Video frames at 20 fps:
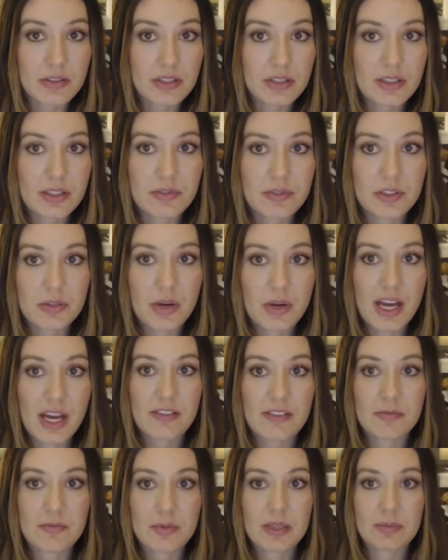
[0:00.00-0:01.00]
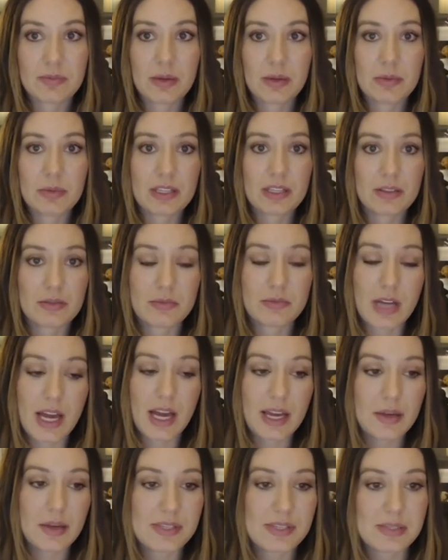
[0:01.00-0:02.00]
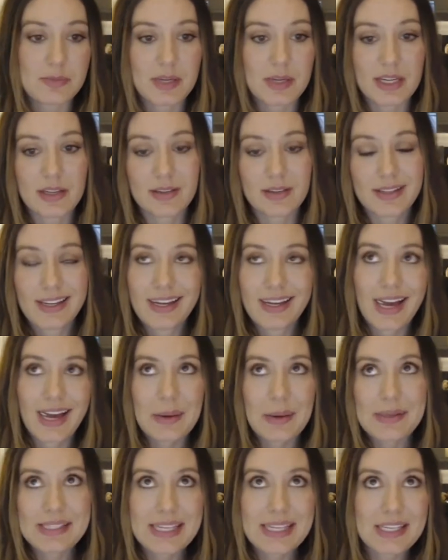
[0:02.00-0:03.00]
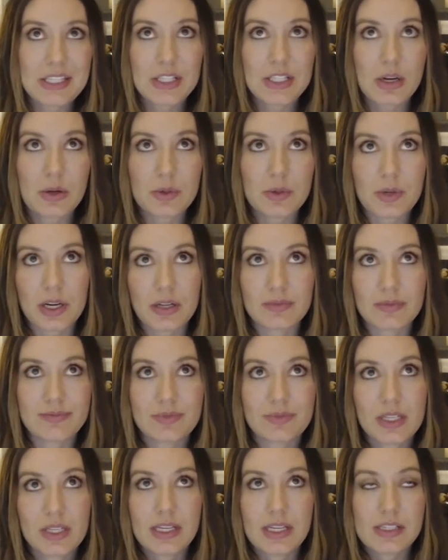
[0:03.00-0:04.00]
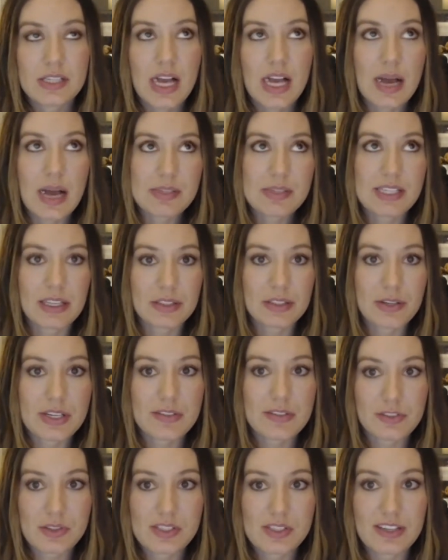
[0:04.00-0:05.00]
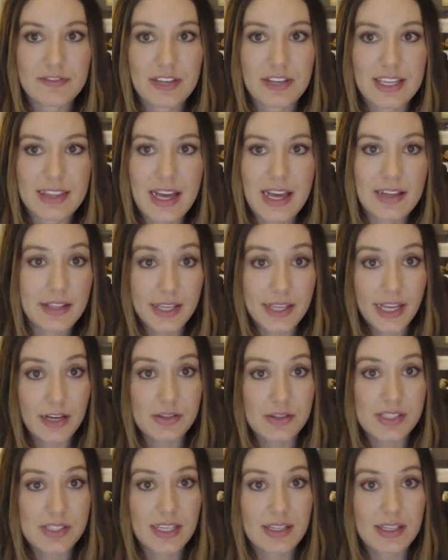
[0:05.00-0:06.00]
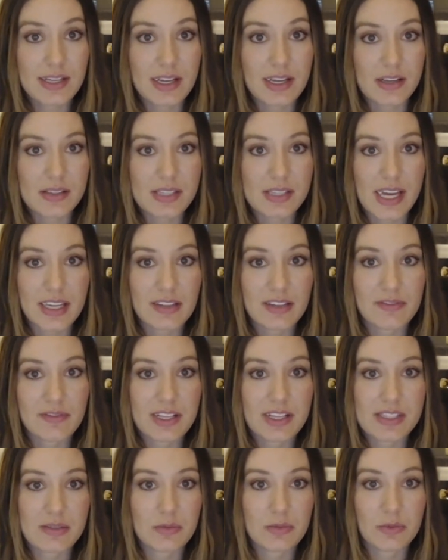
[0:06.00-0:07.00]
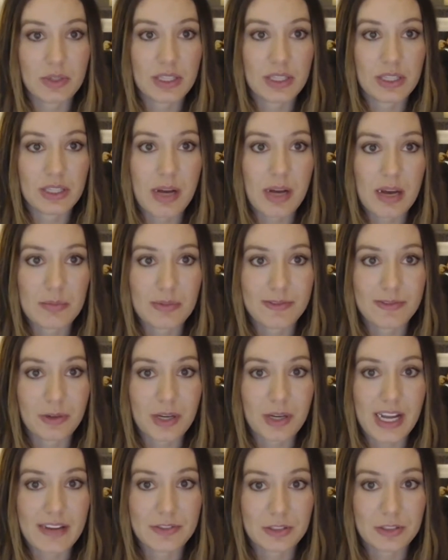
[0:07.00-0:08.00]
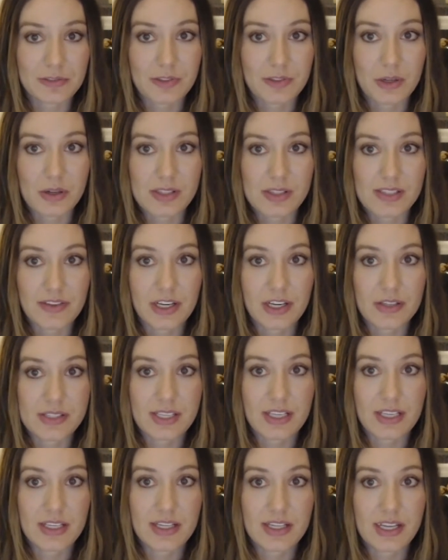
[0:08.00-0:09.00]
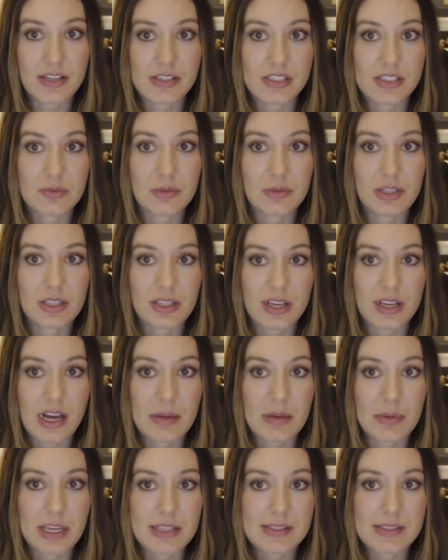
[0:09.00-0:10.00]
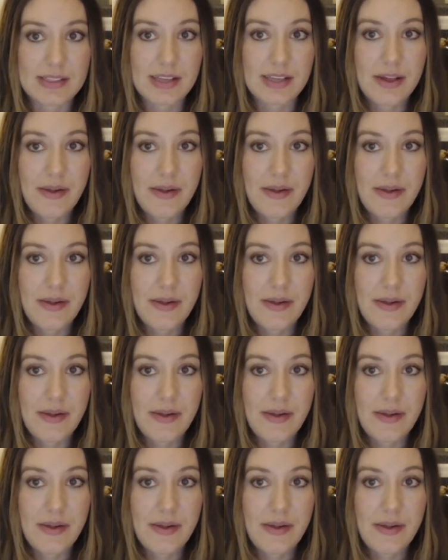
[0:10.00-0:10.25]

If you have people, I always tend to go to our top sellers for stuff like that, like hair, skin, and nails. I can find some really bomb before and after photos of hair, skin, and nails to put in the comments.